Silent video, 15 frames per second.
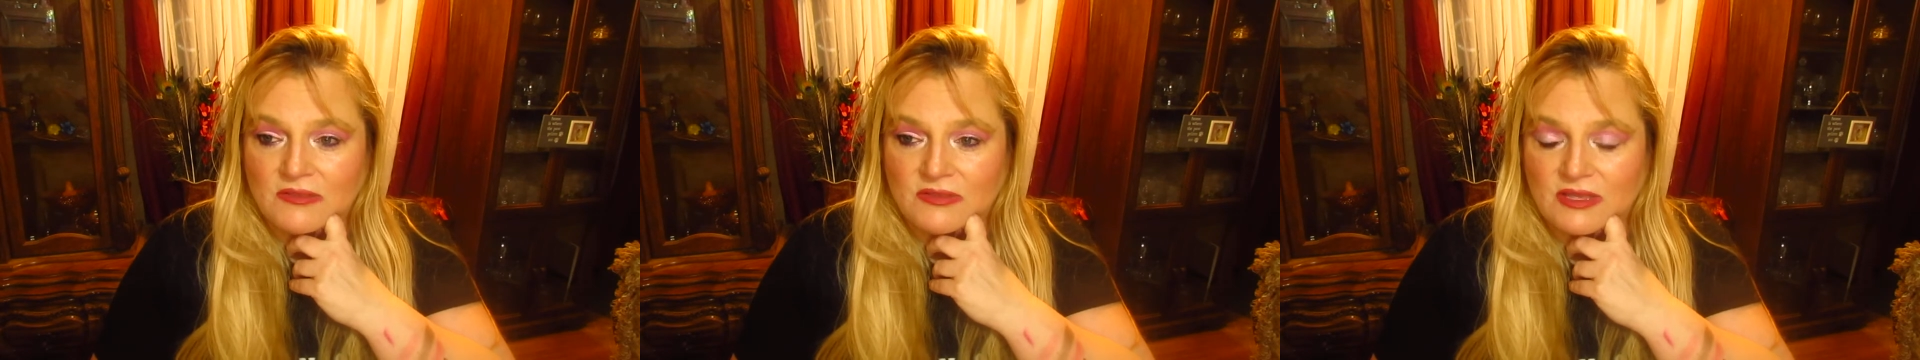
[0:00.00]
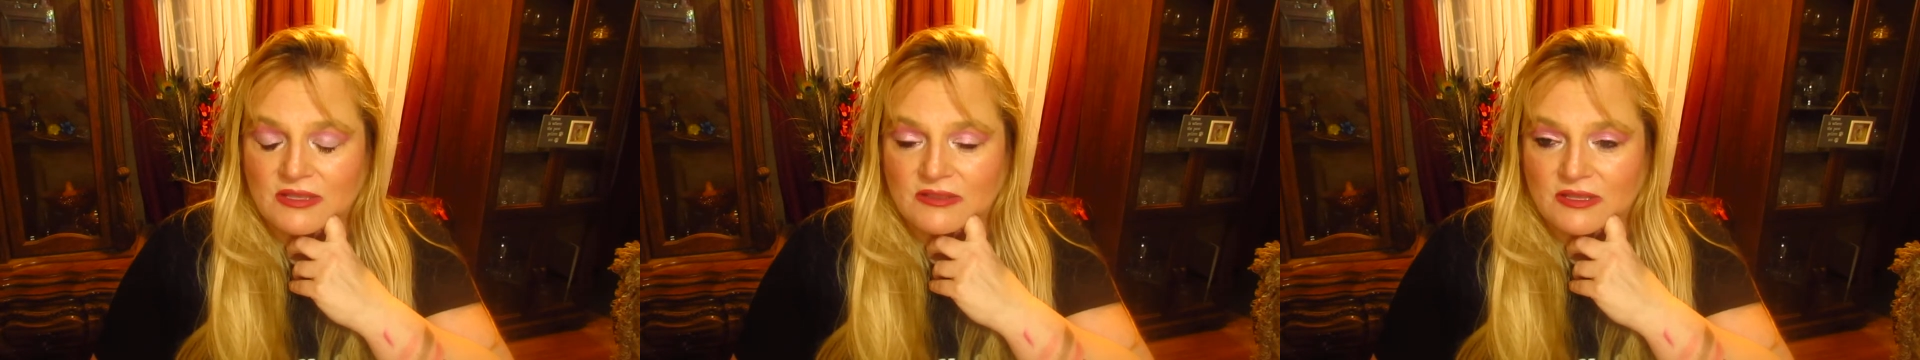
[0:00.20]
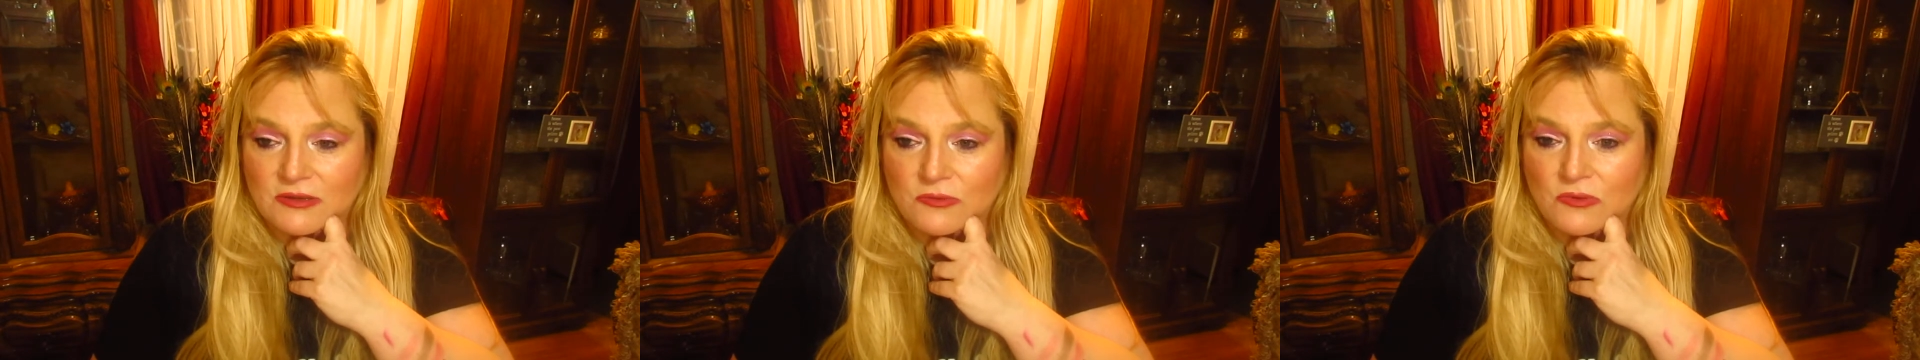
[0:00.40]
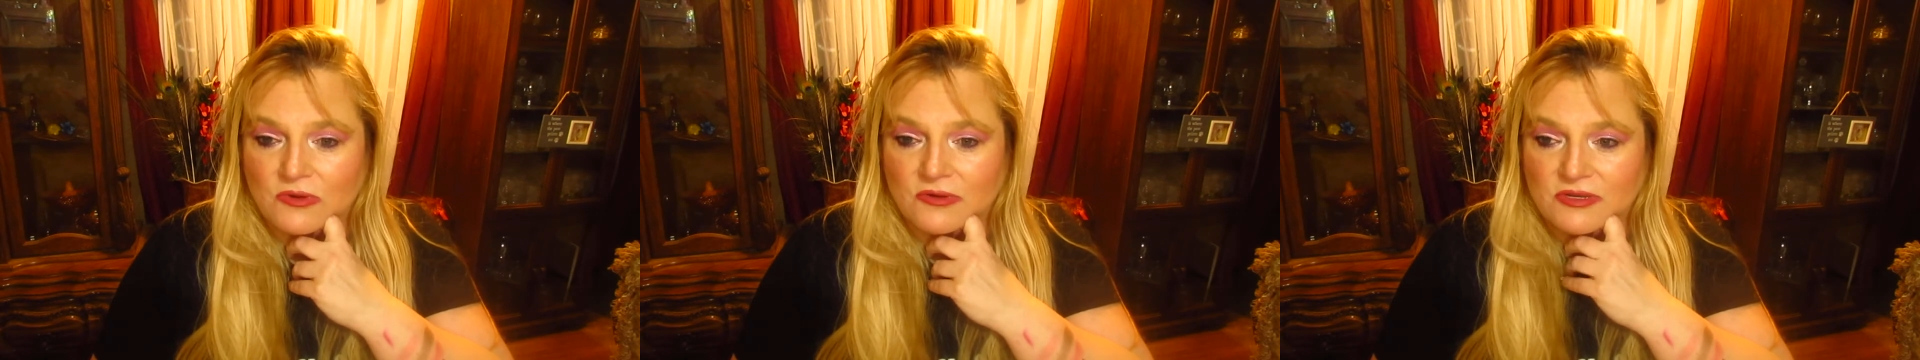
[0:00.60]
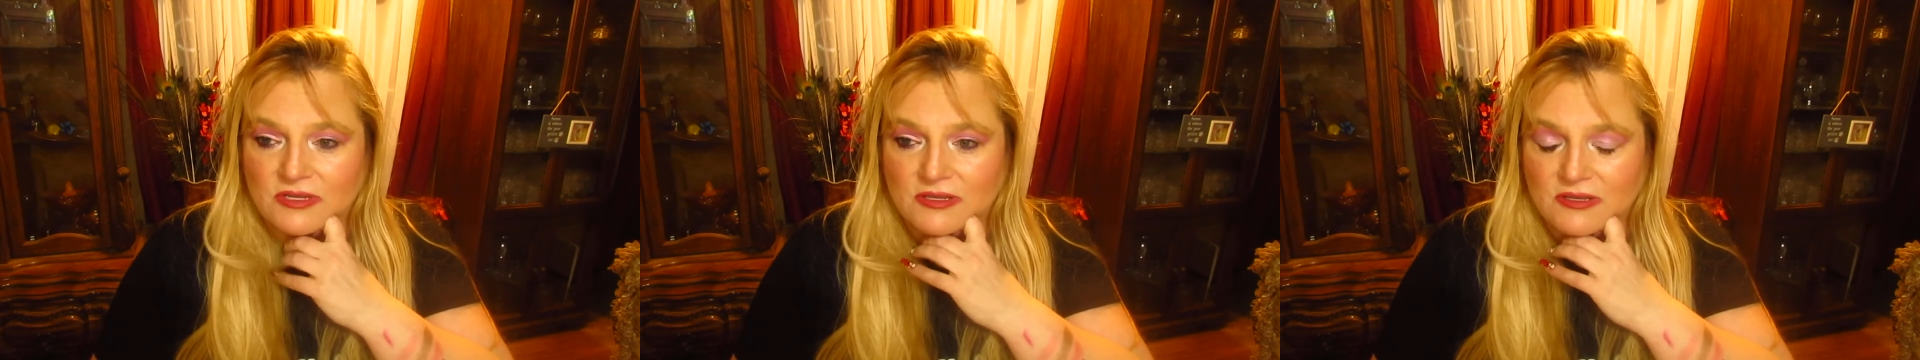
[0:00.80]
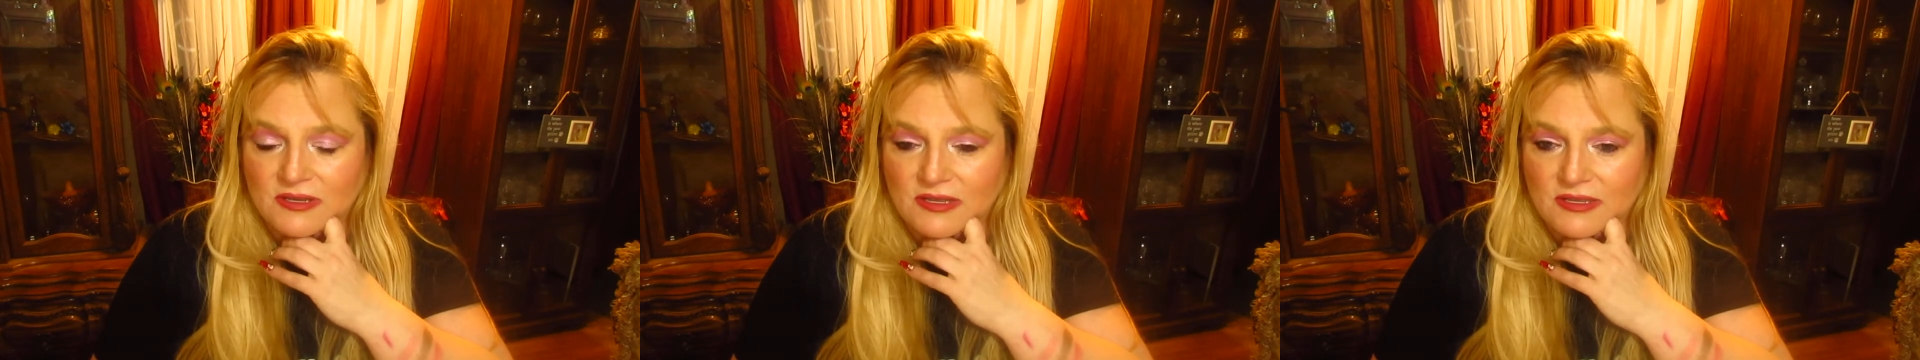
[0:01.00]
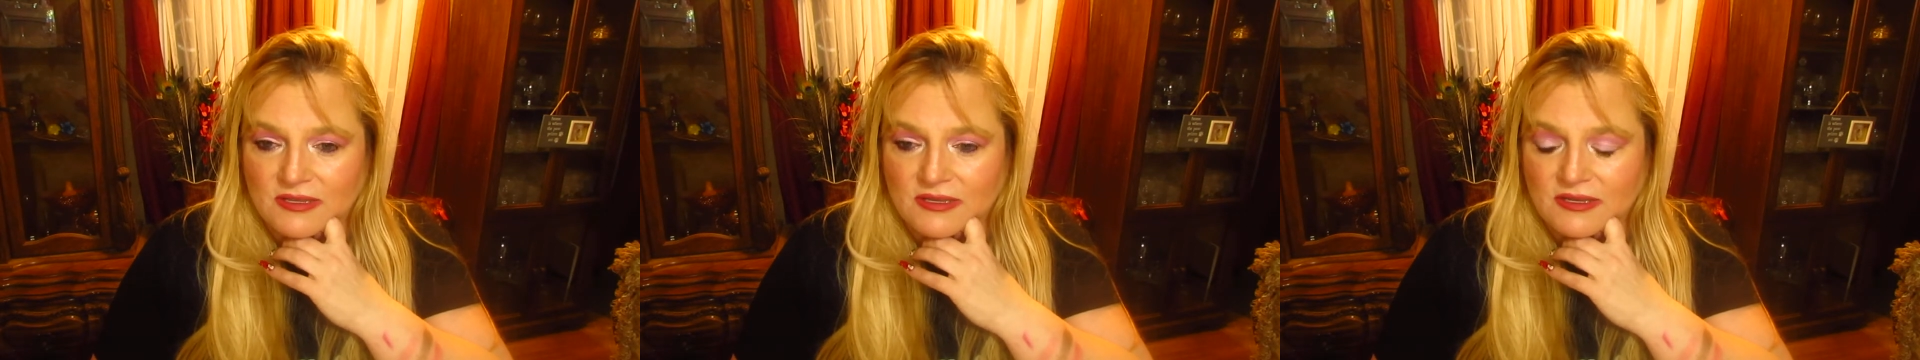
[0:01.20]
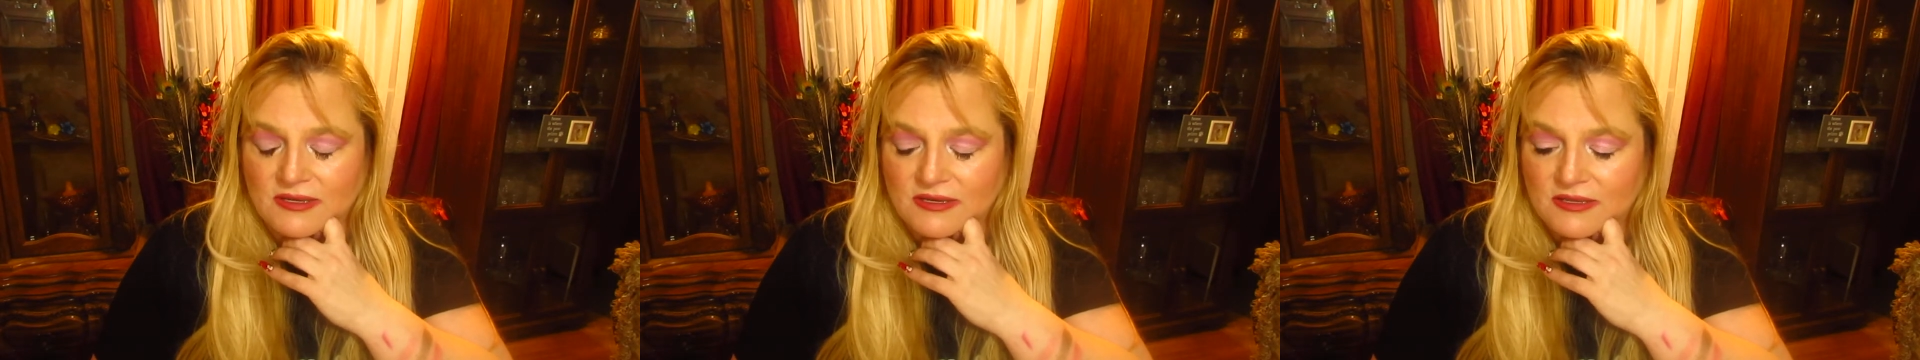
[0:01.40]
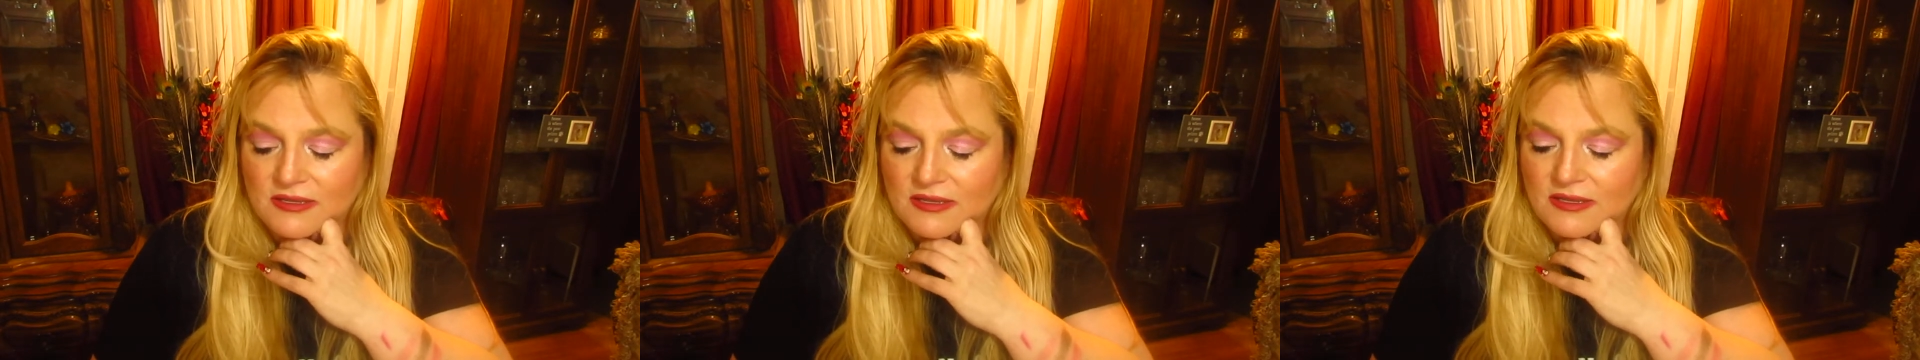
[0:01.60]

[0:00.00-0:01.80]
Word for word: that they were delayed